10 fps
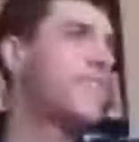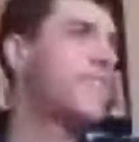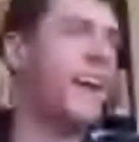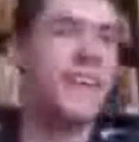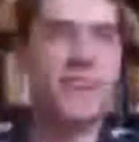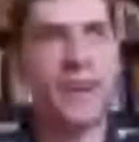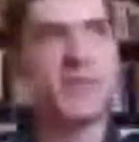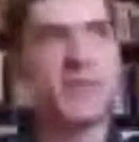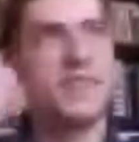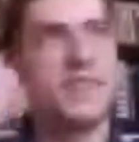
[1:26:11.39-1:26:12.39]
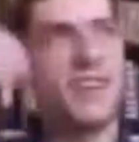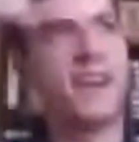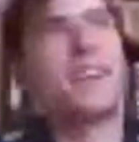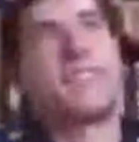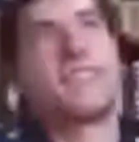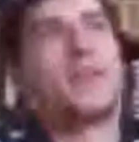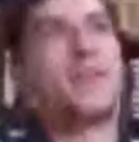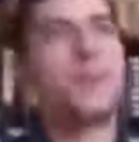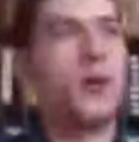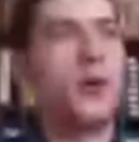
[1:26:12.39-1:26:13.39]
as you were saying, the
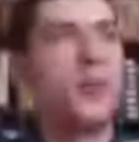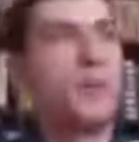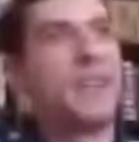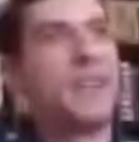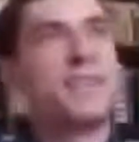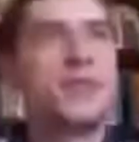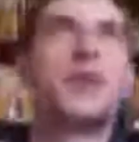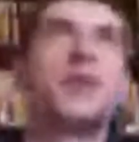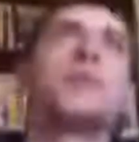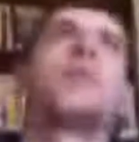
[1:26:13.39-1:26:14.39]
more we listen to him, the